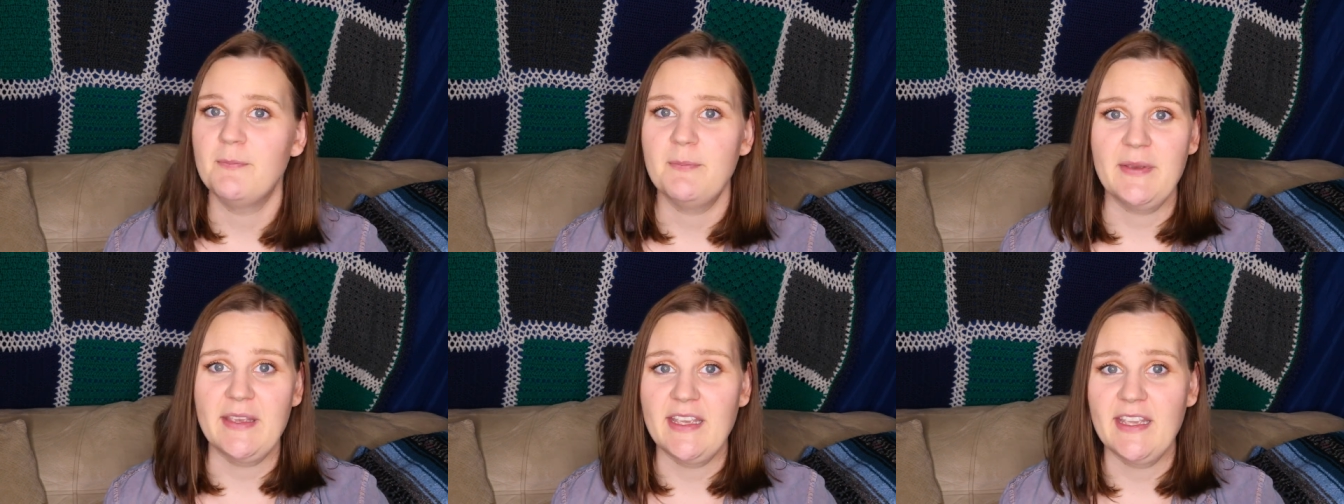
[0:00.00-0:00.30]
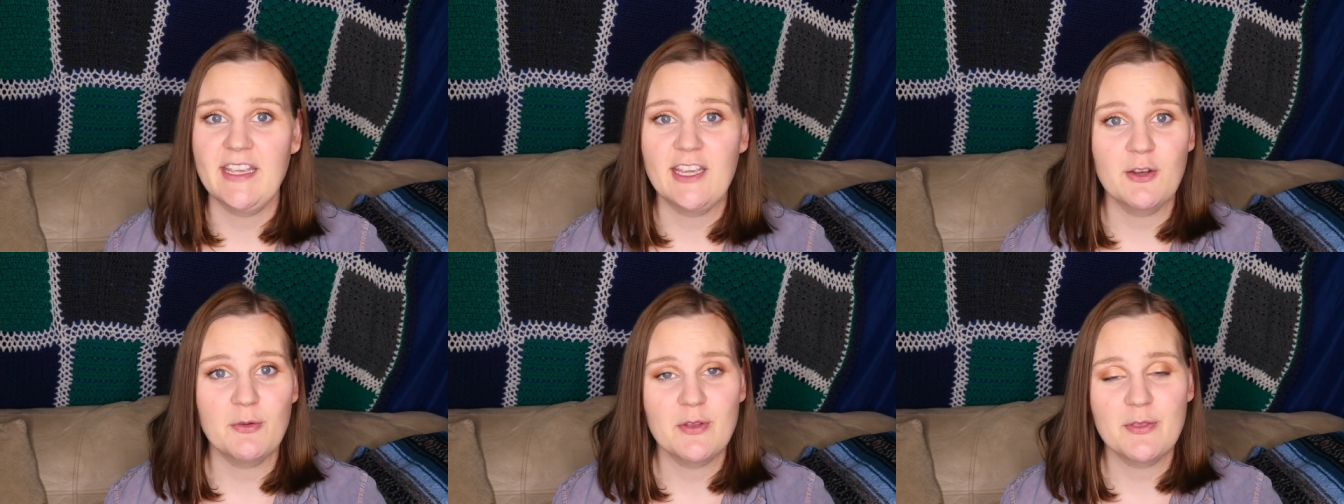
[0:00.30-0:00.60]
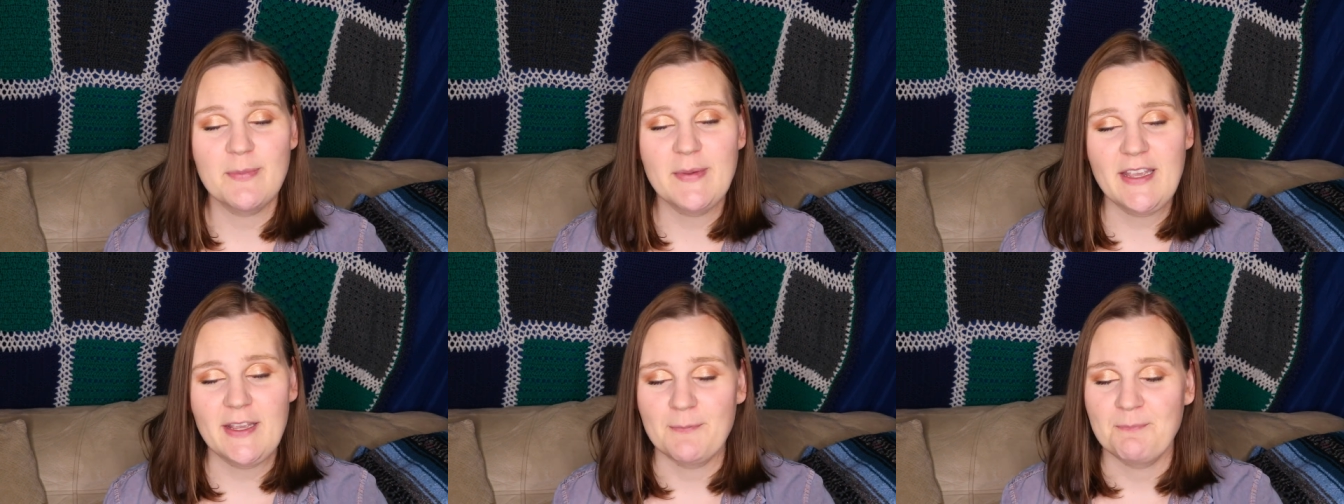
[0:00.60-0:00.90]
being here
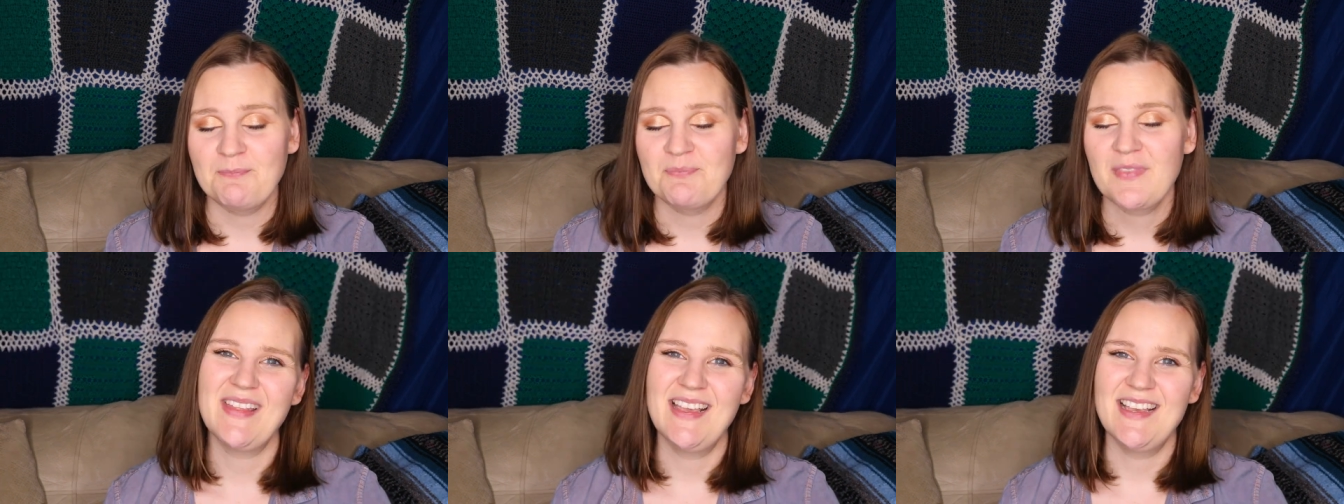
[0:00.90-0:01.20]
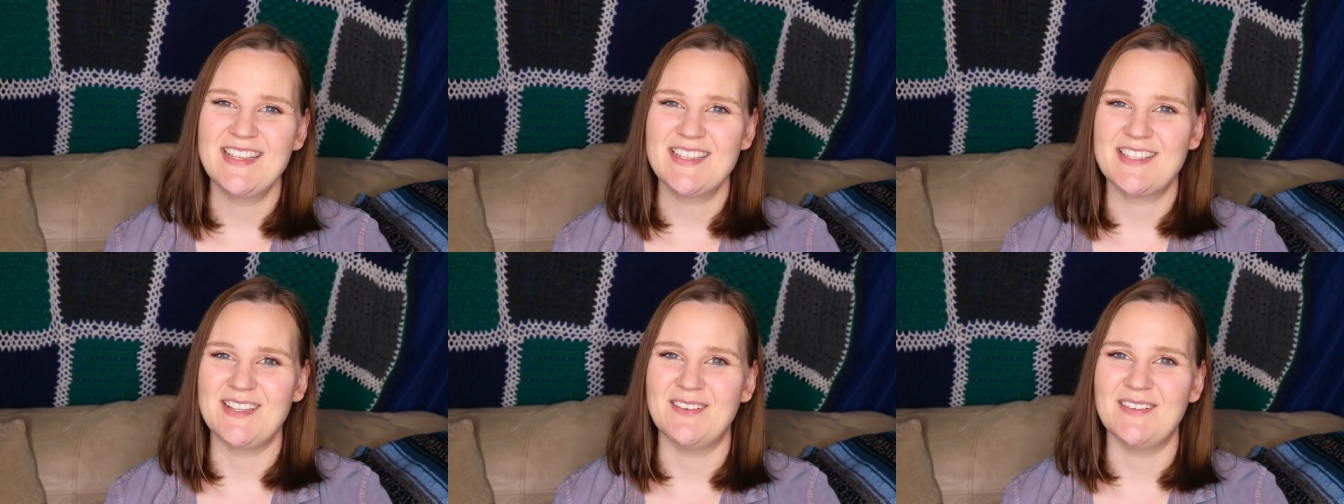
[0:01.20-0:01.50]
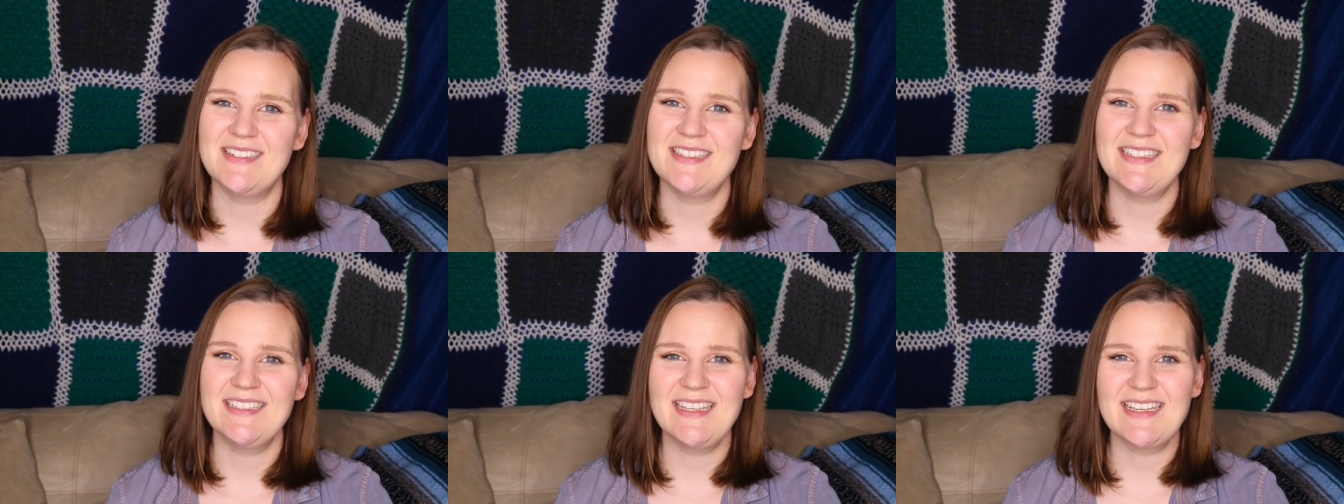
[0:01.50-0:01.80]
with me so
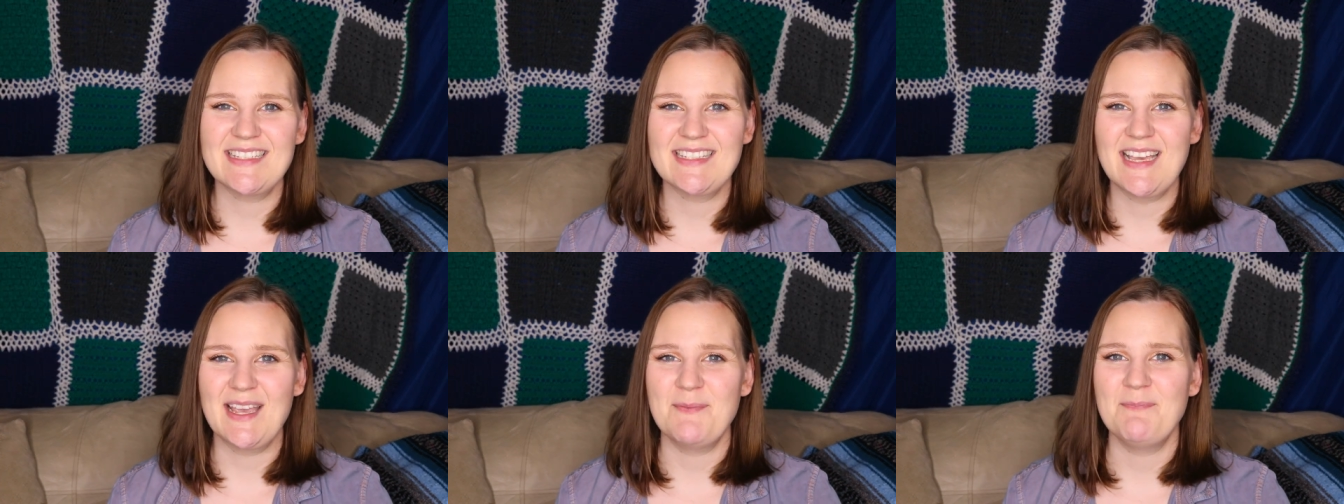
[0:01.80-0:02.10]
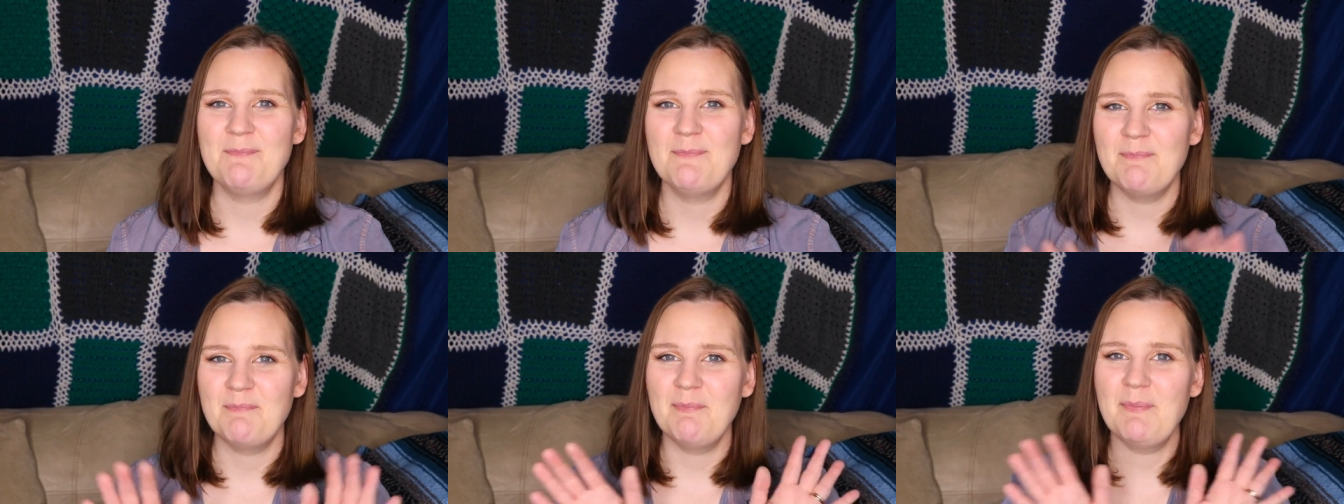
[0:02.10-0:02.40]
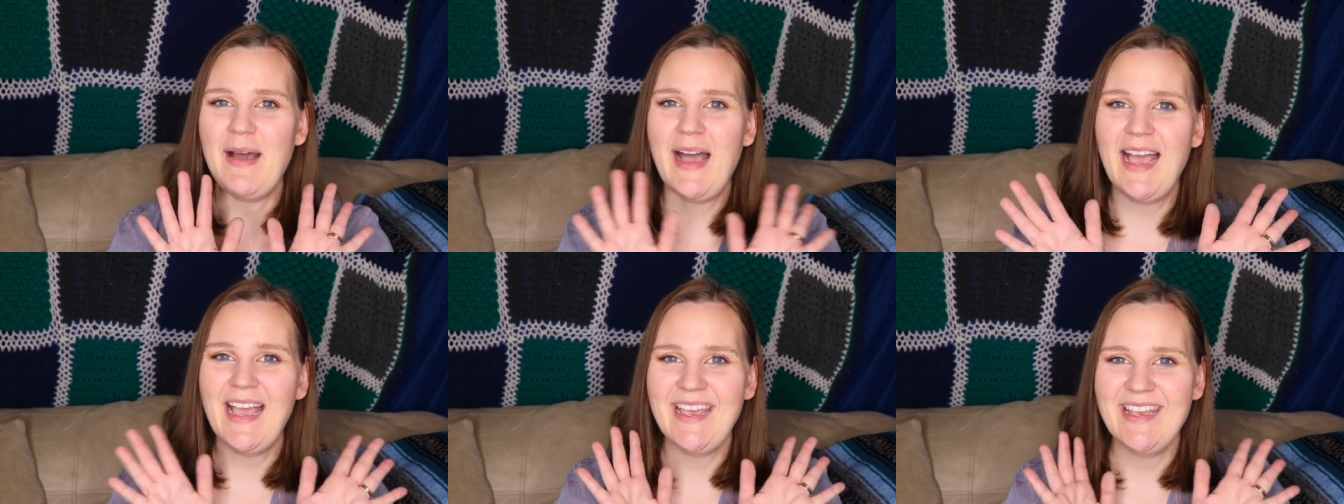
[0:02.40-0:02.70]
until next time
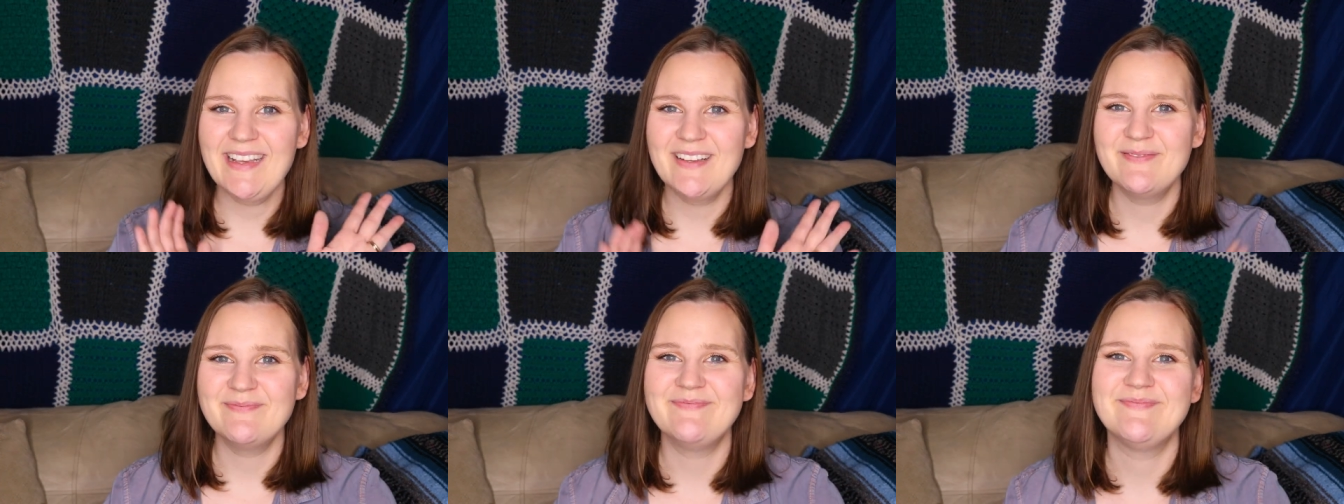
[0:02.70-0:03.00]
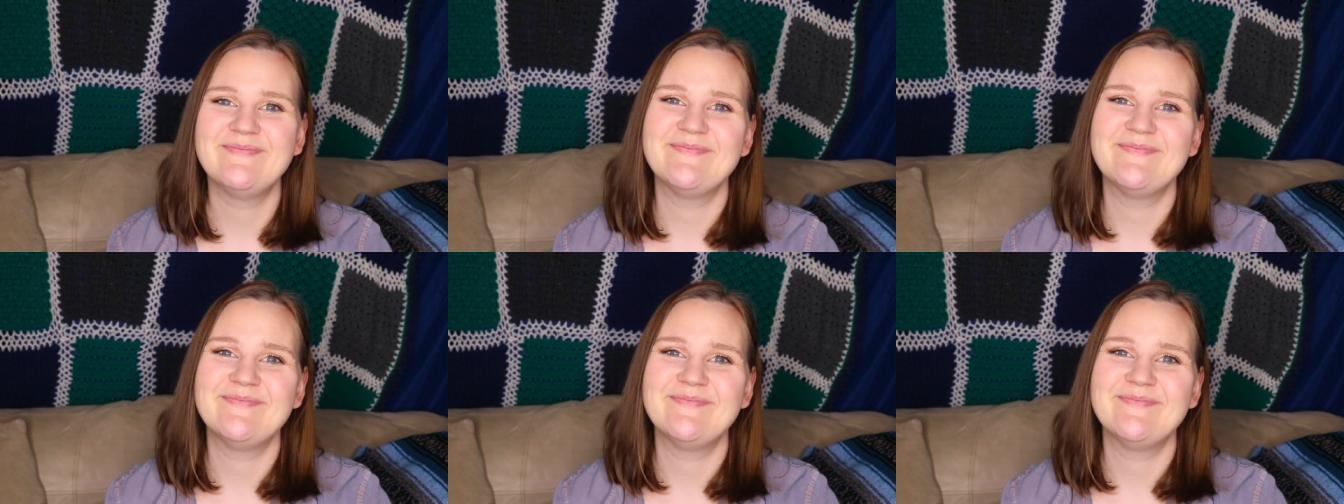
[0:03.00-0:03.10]
bye